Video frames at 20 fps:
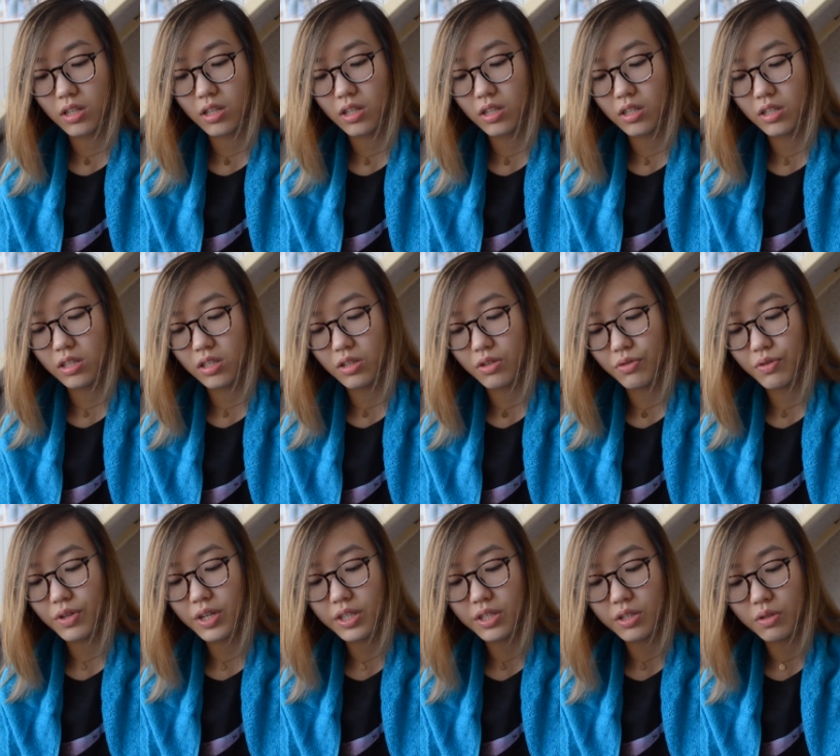that's the
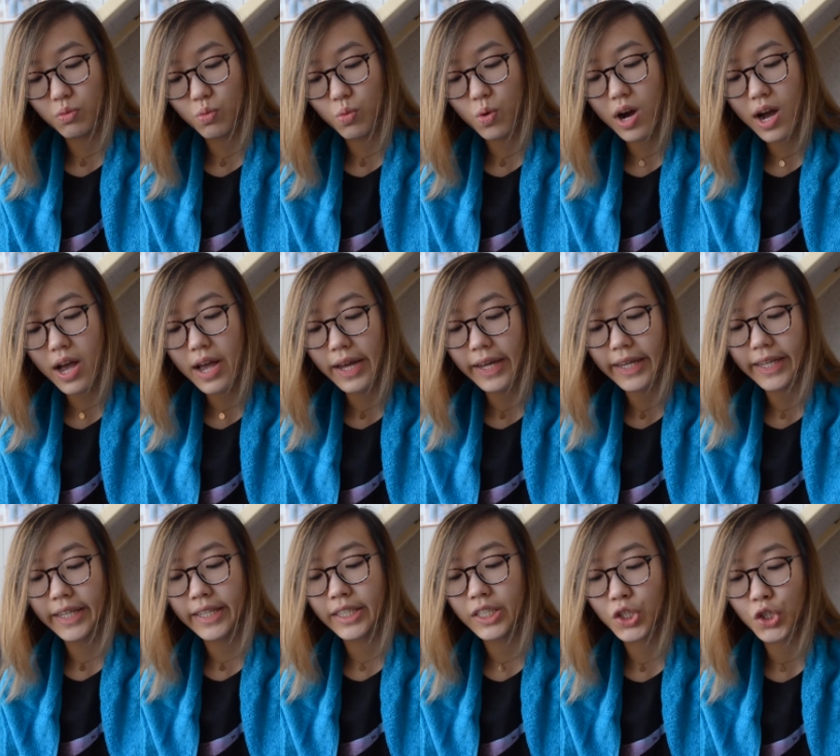reason why I
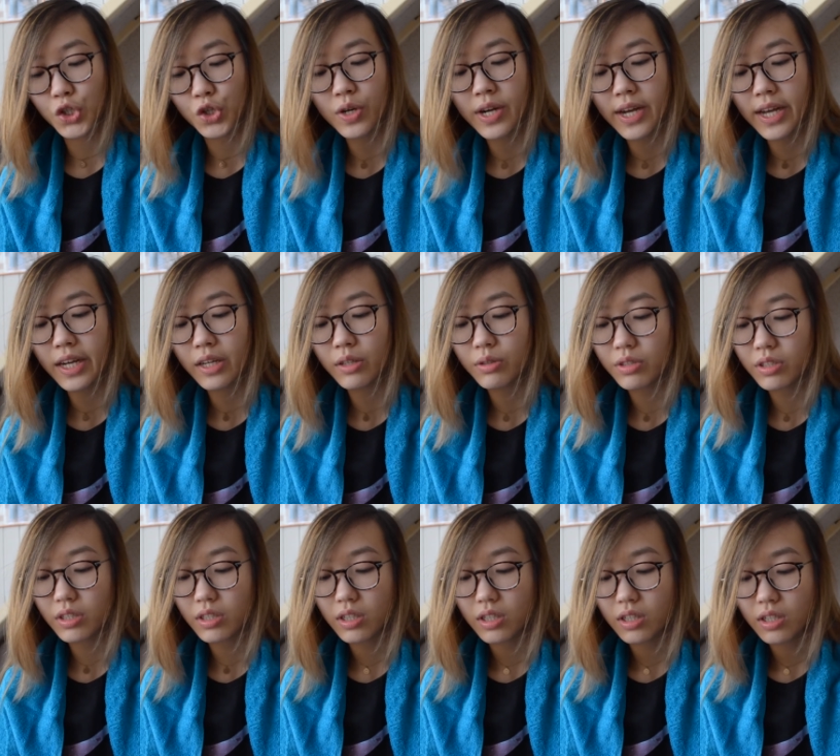can try out
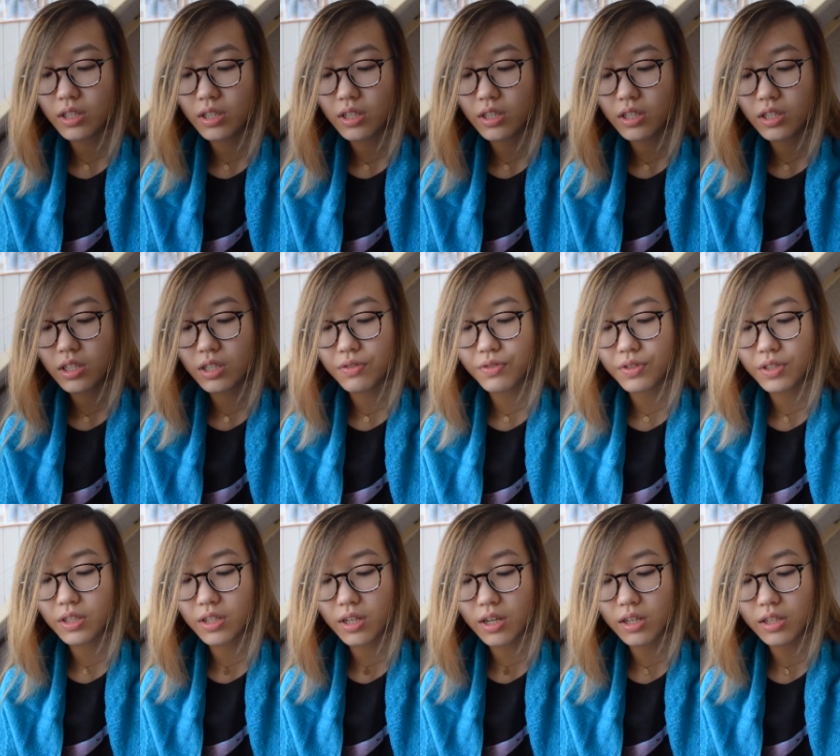
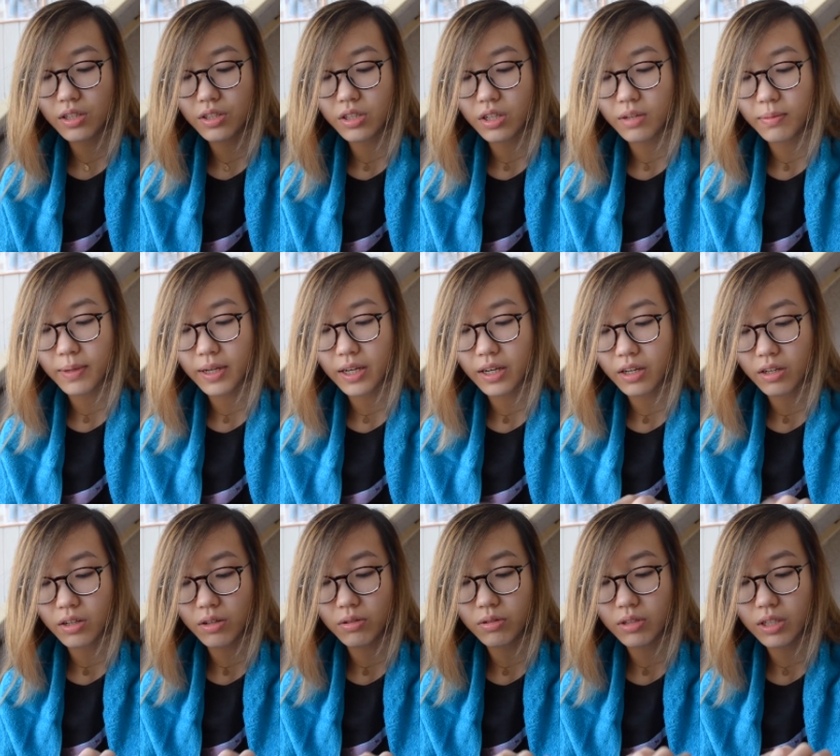different colors on my hair.
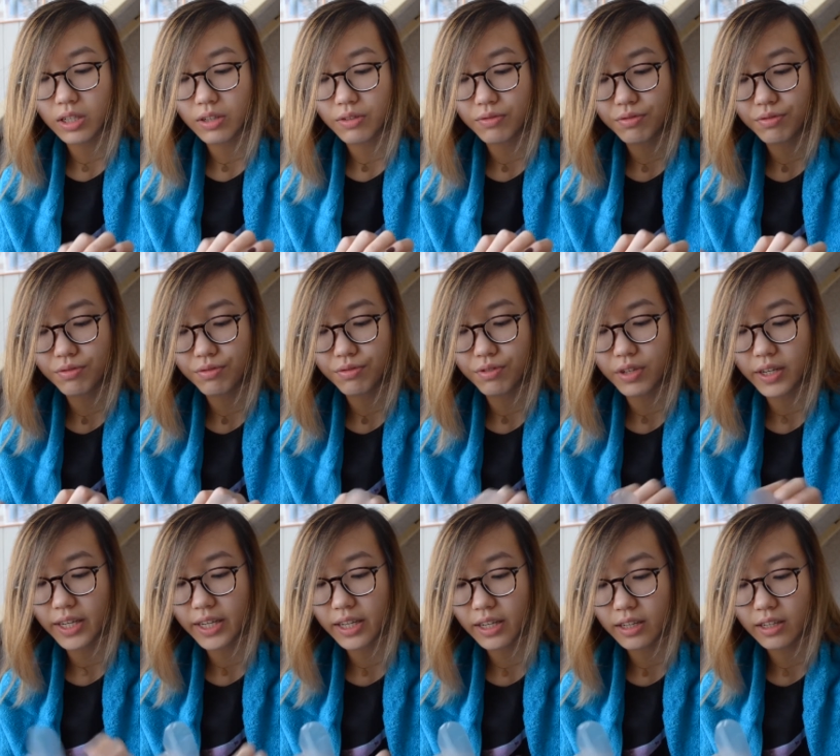Holy
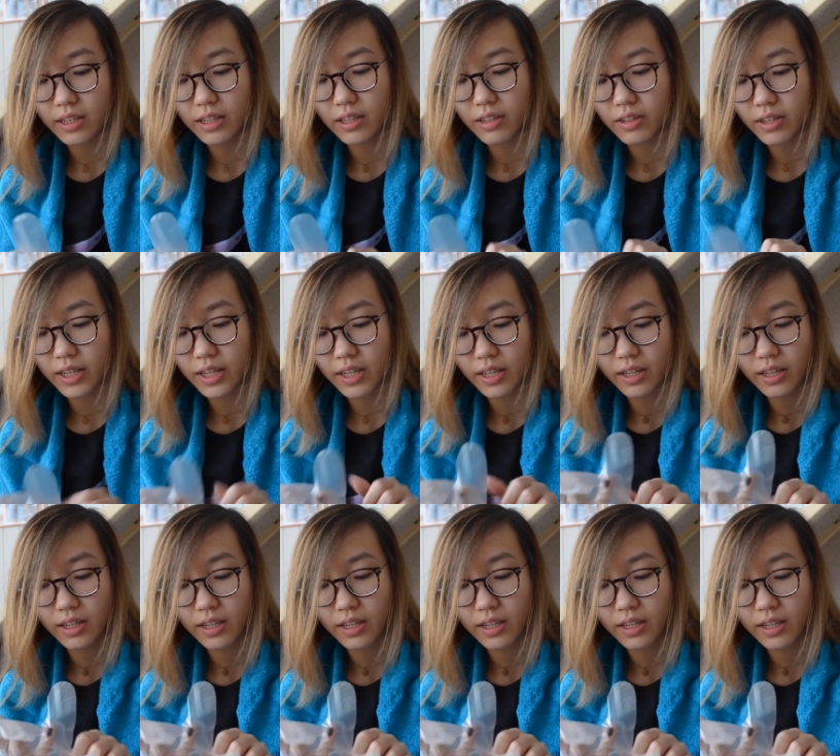frick. Okay.